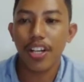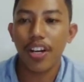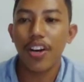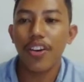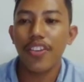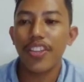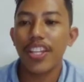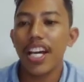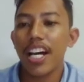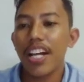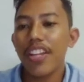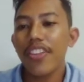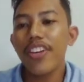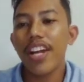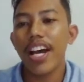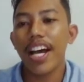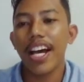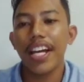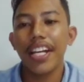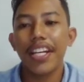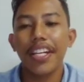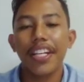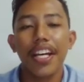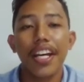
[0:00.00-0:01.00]
On the other
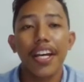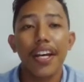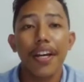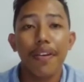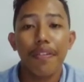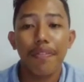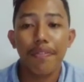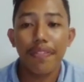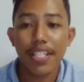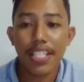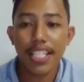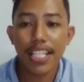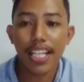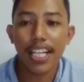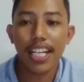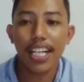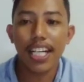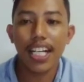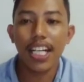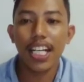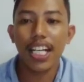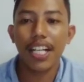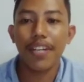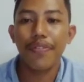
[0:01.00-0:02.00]
hand, physical
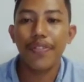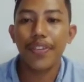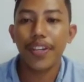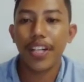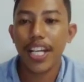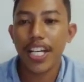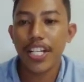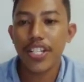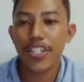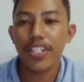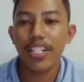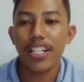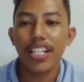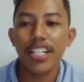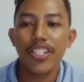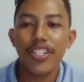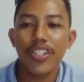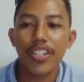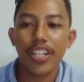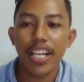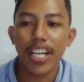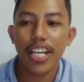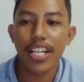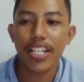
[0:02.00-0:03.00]
and vocational
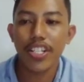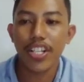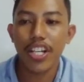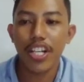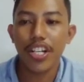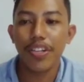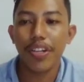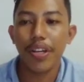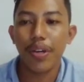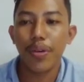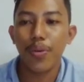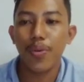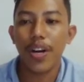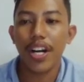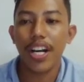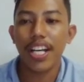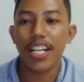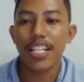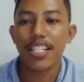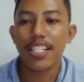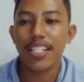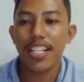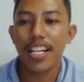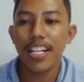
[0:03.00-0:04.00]
education require
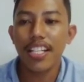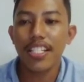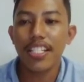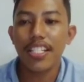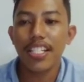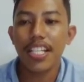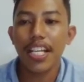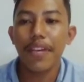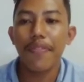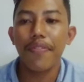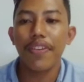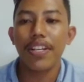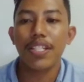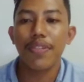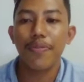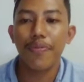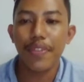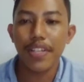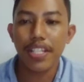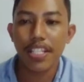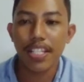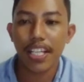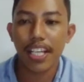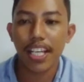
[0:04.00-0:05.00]
extensive and
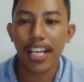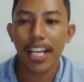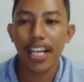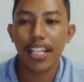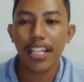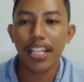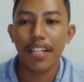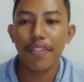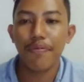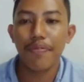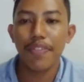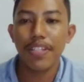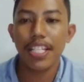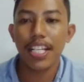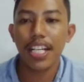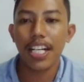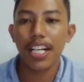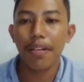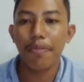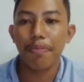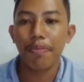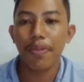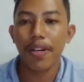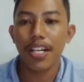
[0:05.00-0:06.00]
sophisticated
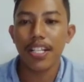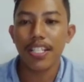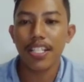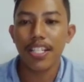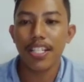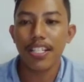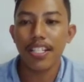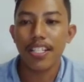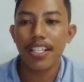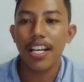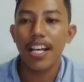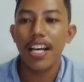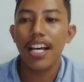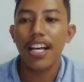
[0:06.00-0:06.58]
physical process,